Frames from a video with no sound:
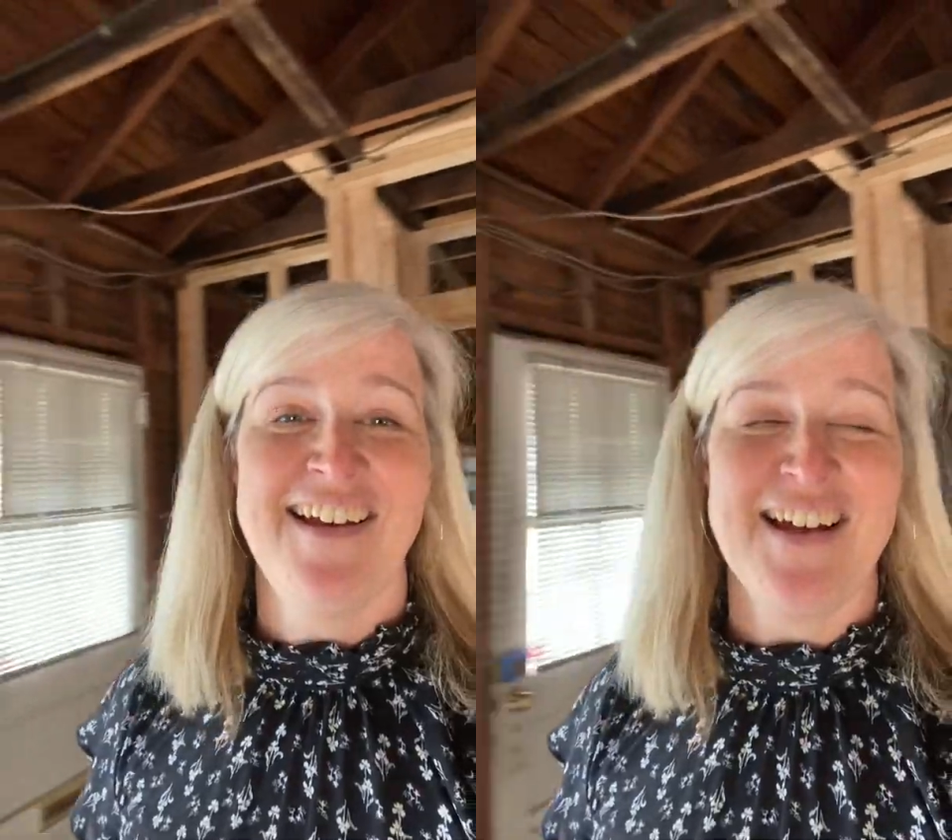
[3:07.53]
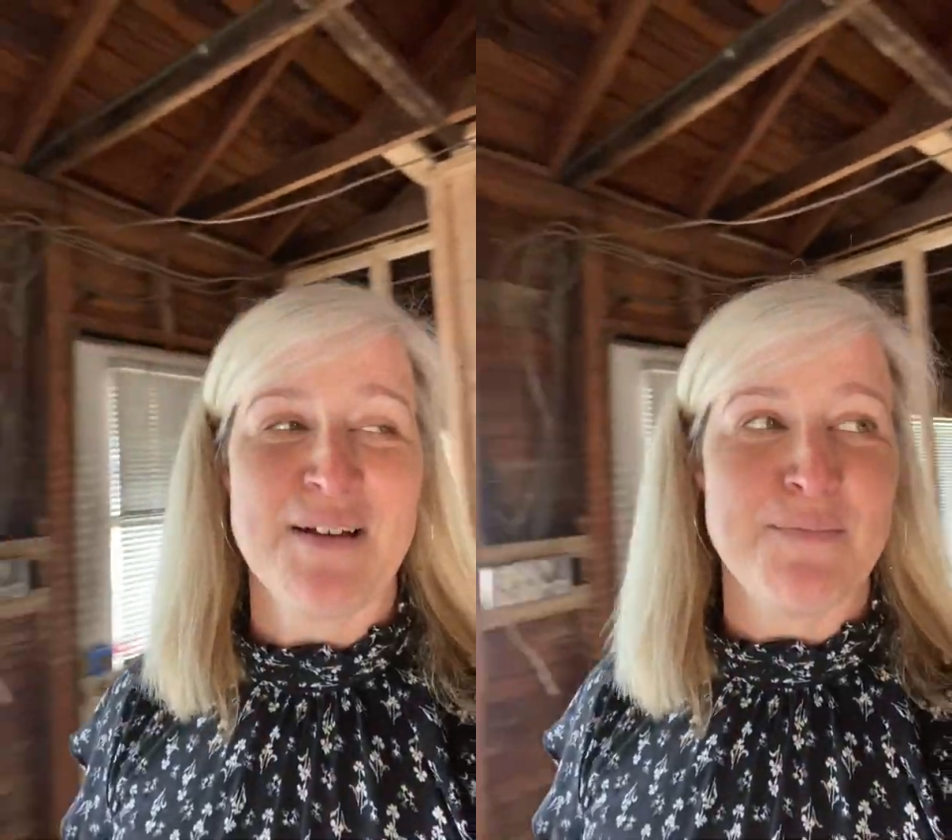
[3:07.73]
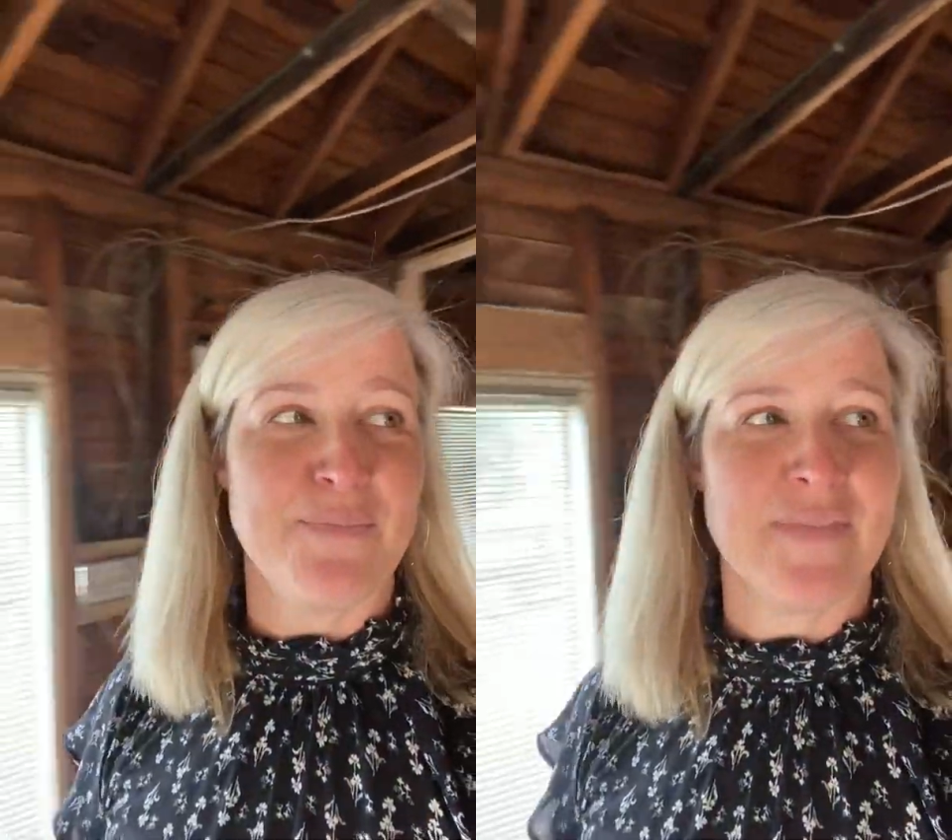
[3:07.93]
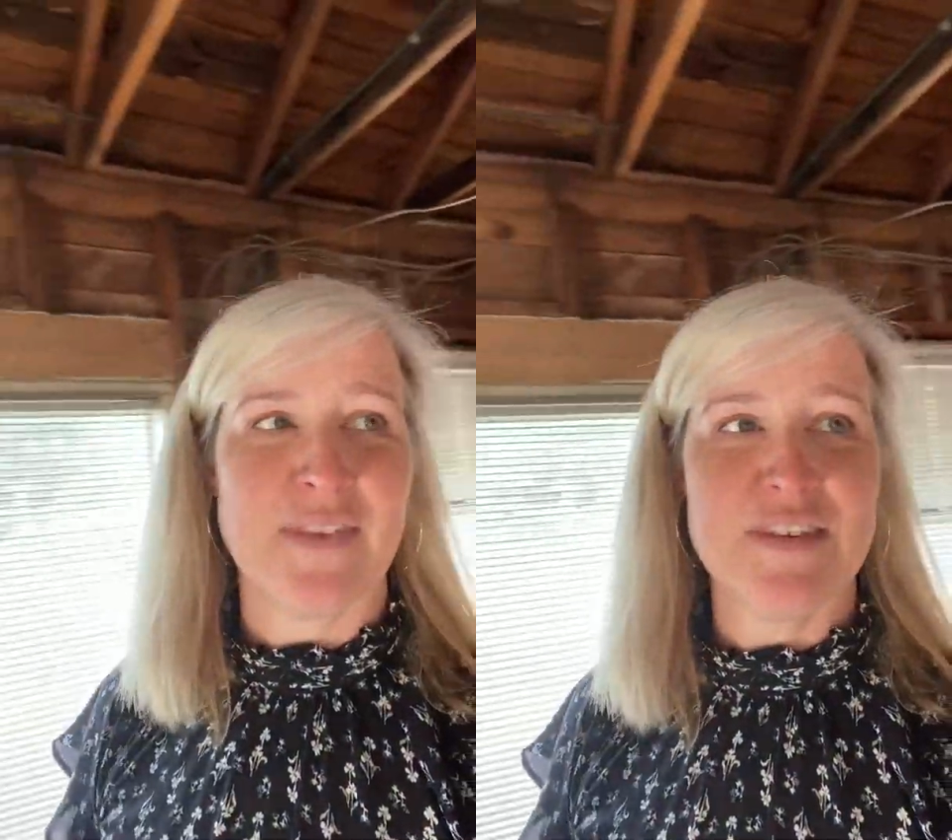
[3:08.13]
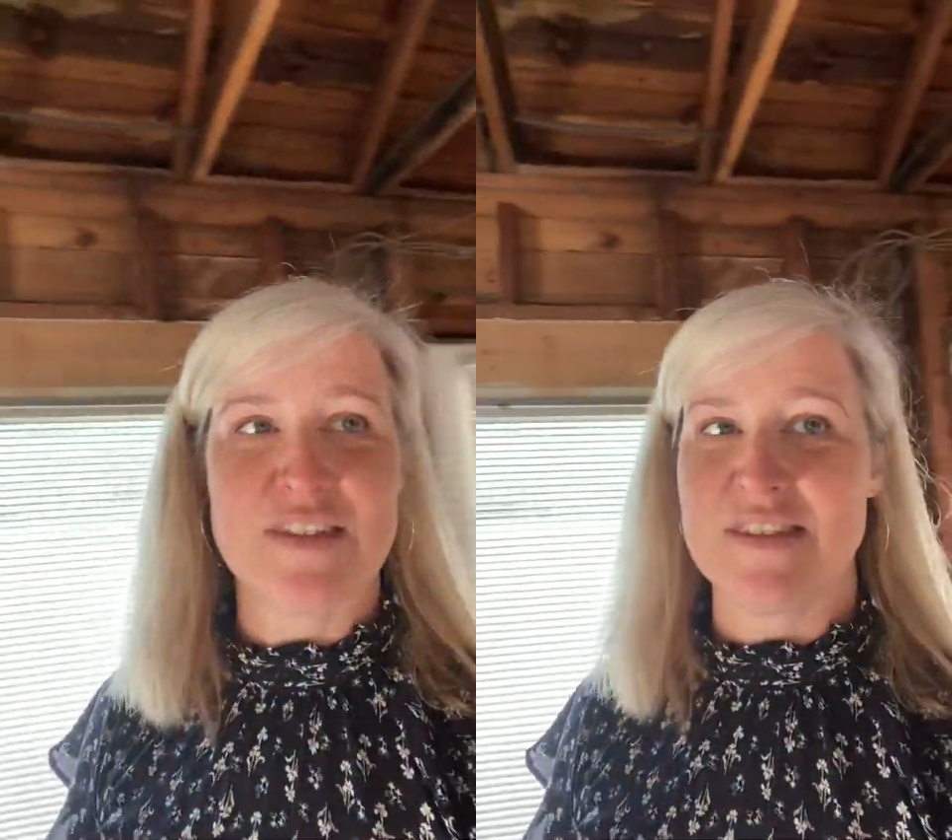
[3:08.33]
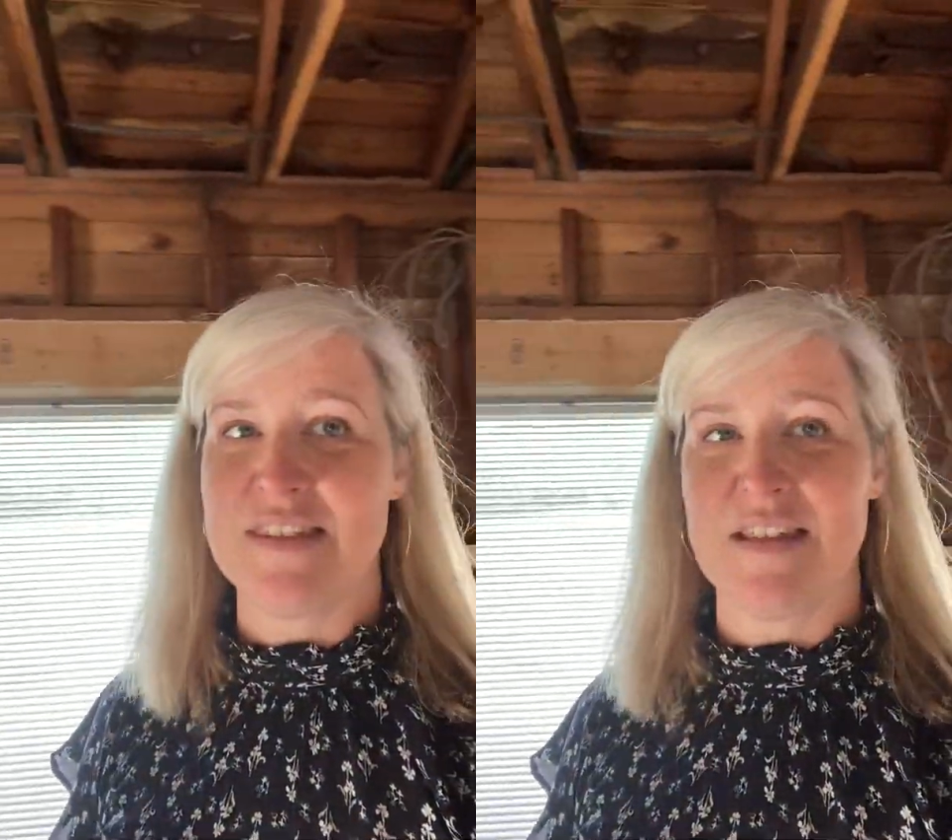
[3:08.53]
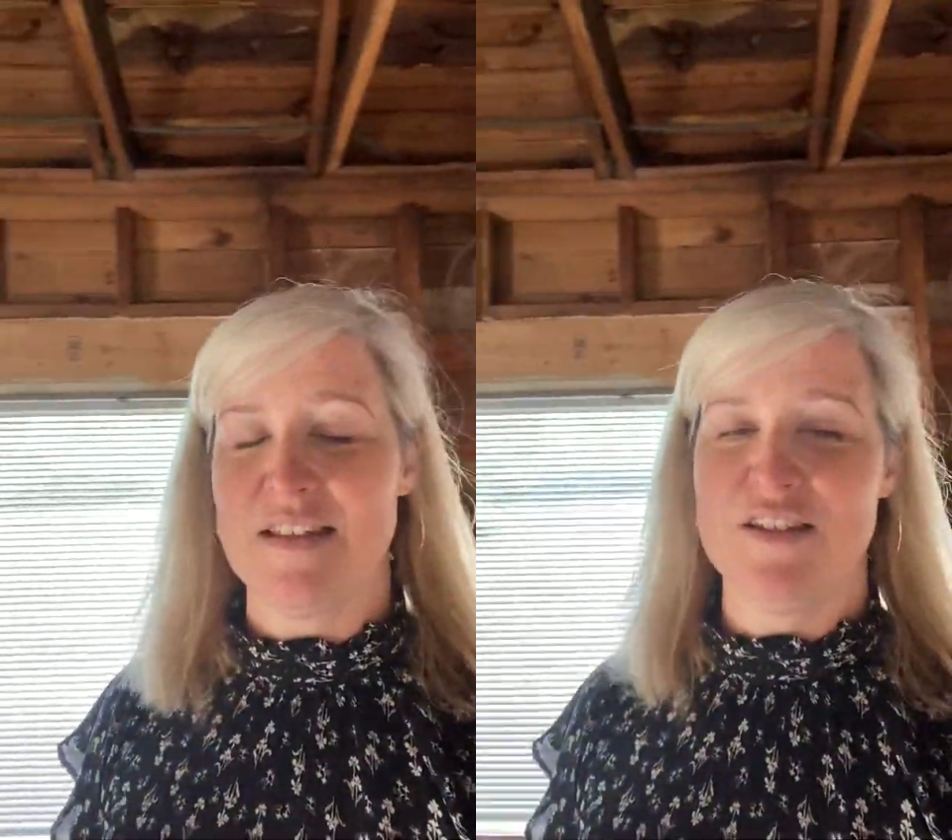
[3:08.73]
that